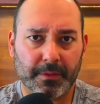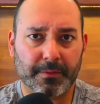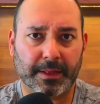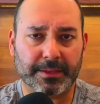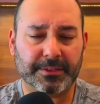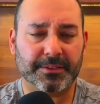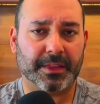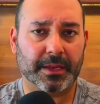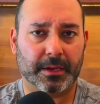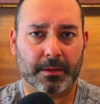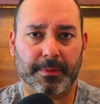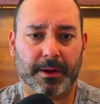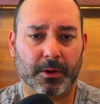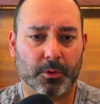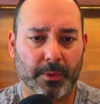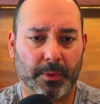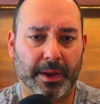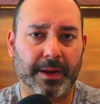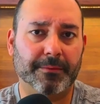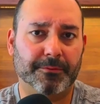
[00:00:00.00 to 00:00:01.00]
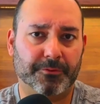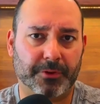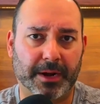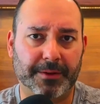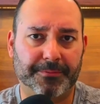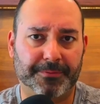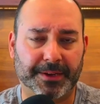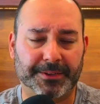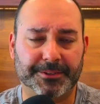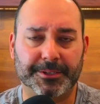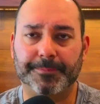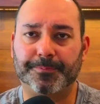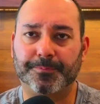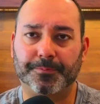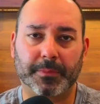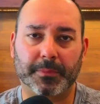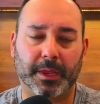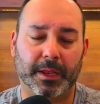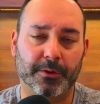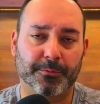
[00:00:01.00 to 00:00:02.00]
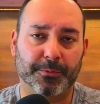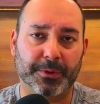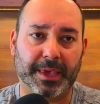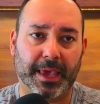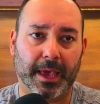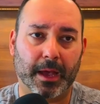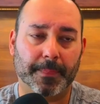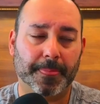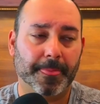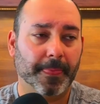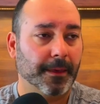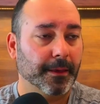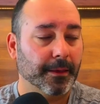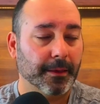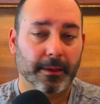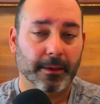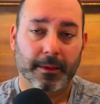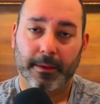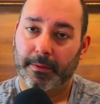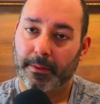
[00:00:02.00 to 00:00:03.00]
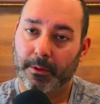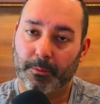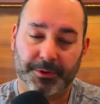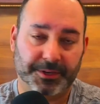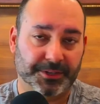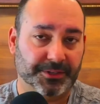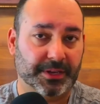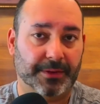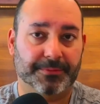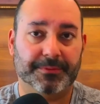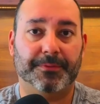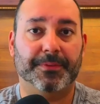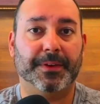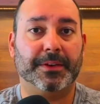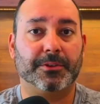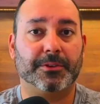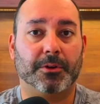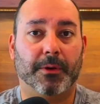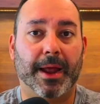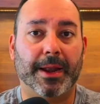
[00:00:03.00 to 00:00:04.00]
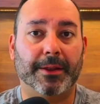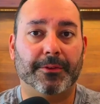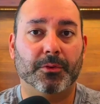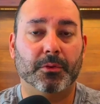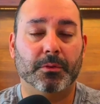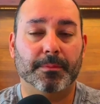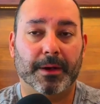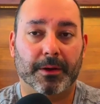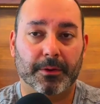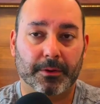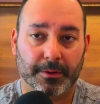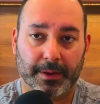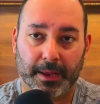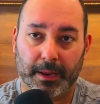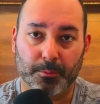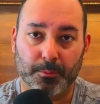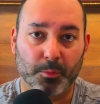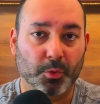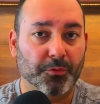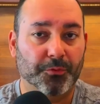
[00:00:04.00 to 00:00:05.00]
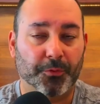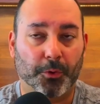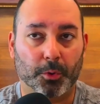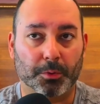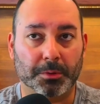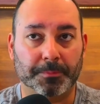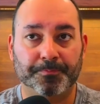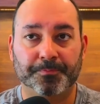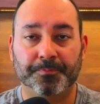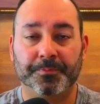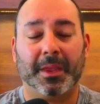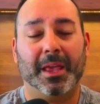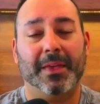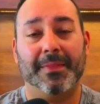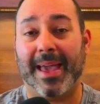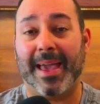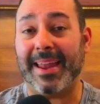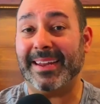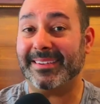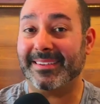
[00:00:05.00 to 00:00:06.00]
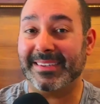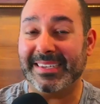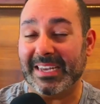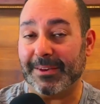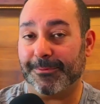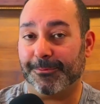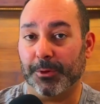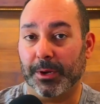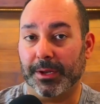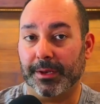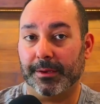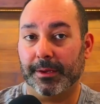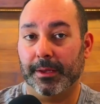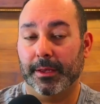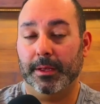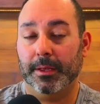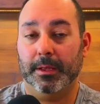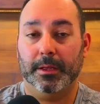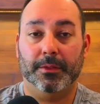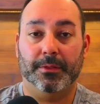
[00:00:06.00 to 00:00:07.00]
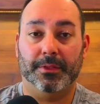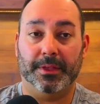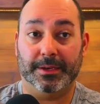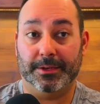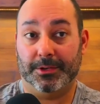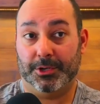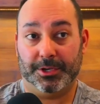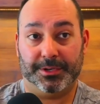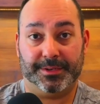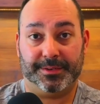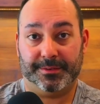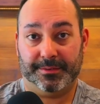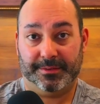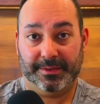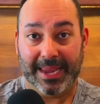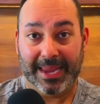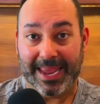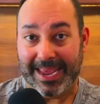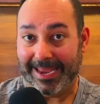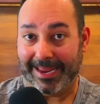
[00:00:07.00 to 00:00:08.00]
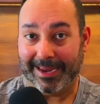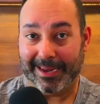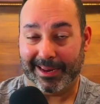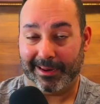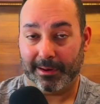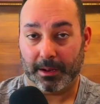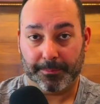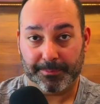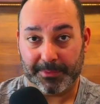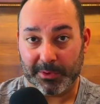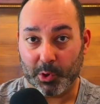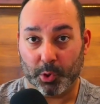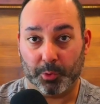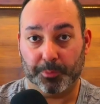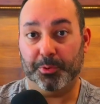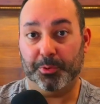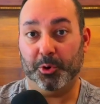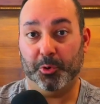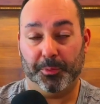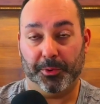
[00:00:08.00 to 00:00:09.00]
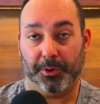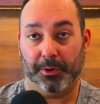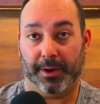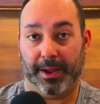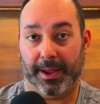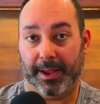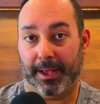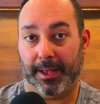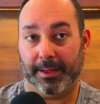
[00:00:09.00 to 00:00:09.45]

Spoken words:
then let's think about a way and try to fix it. And if we can't, then we just have to fix our attitude about it and move forward. That is different than just taking it up the old pooper